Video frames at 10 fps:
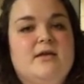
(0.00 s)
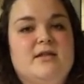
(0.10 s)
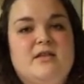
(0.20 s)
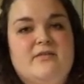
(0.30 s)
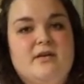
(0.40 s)

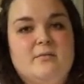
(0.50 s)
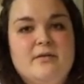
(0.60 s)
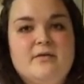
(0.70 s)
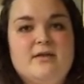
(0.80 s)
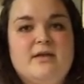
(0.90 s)
get the
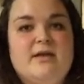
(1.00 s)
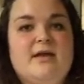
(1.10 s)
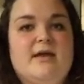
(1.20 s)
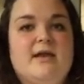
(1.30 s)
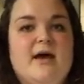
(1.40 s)

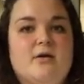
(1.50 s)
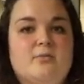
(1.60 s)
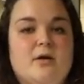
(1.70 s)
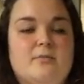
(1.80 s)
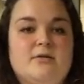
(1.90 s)
availability and how to
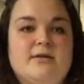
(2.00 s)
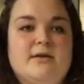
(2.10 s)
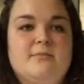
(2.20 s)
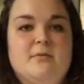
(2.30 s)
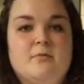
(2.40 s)

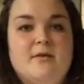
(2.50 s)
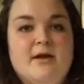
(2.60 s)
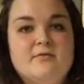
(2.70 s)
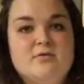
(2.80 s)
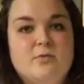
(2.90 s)
properly be
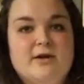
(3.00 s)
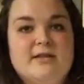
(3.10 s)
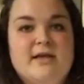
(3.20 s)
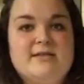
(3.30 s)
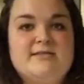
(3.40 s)
prepared to work
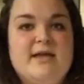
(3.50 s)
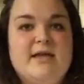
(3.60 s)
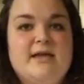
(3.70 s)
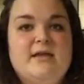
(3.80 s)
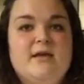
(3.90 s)
at that
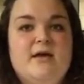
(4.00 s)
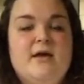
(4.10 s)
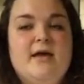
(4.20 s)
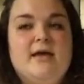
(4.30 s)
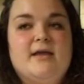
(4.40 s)
site.
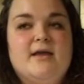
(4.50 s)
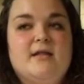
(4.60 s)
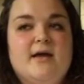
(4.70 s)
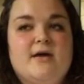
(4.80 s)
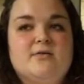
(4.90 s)
And it
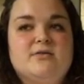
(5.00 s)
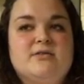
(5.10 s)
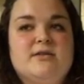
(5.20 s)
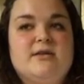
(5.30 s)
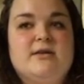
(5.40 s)
allows
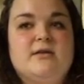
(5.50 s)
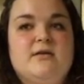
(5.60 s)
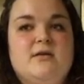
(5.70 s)
the